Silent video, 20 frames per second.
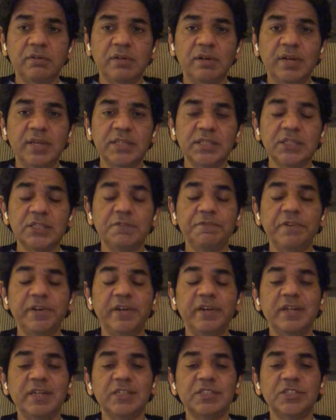
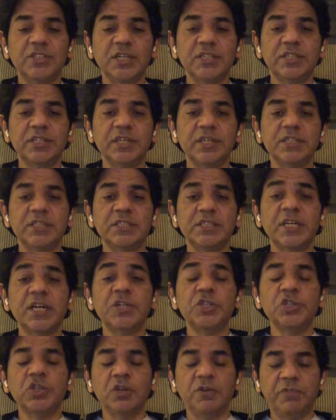laissez-faire is just an
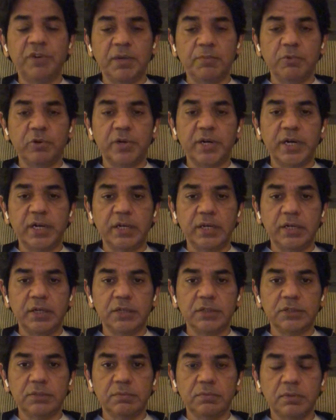extension of democratic
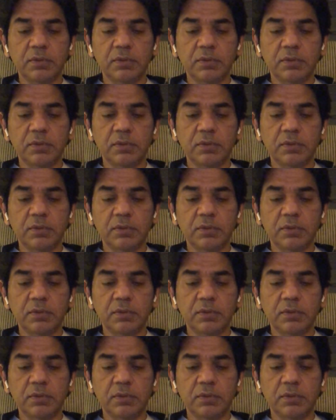leadership.